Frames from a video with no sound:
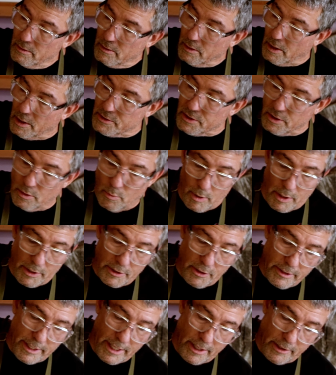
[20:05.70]
Also, while
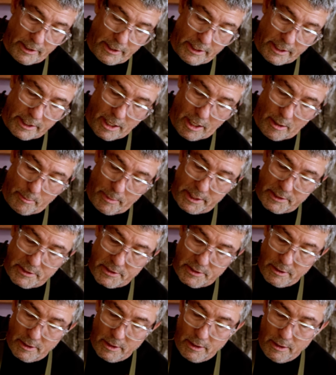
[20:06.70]
you're down in the
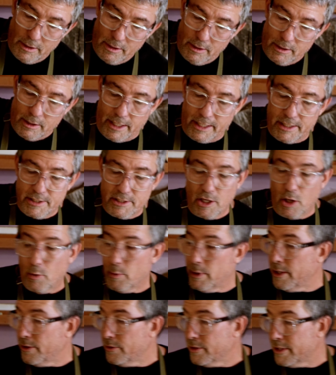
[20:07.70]
comments, let us know
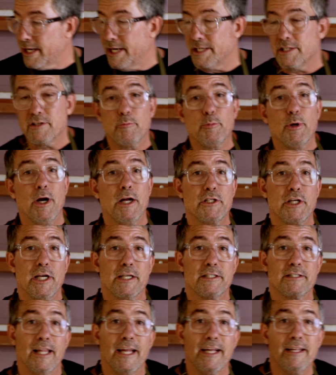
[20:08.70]
what other kinds of
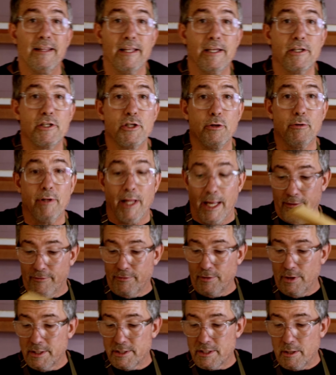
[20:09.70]
projects like this you'd like
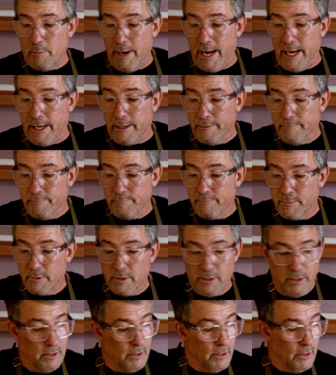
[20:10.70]
for us to make.
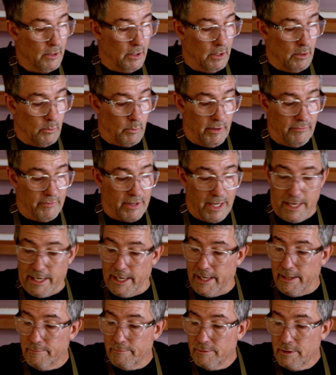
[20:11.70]
We've got
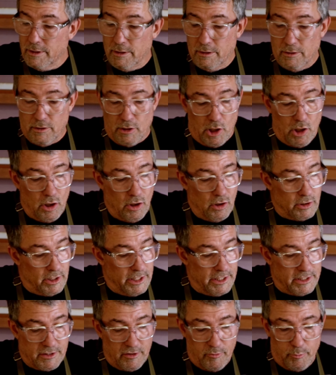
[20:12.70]
a long
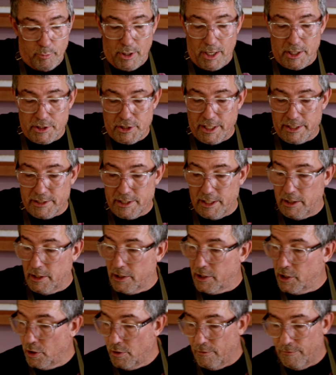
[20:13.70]
list of projects in the
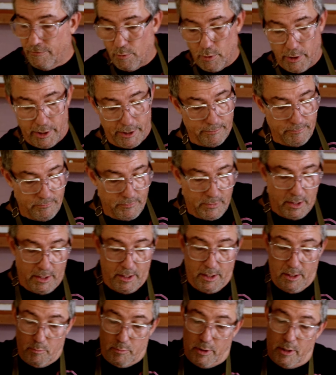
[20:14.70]
queue for you,
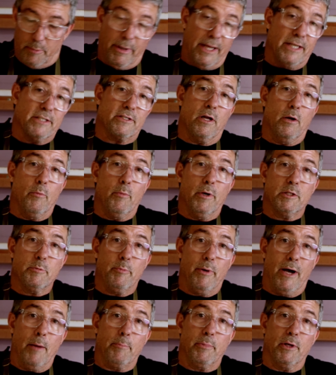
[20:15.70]
but based on what's
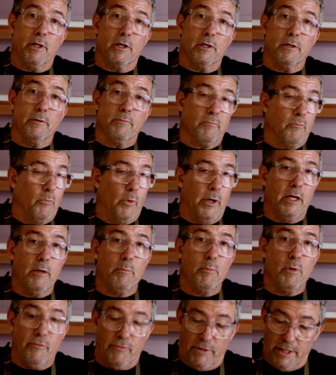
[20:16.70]
popular, we could
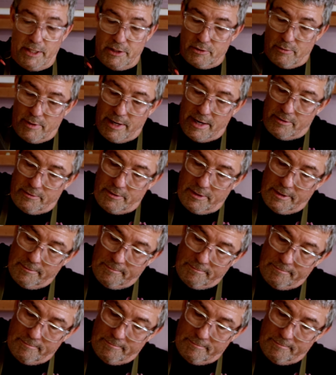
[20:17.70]
move things around.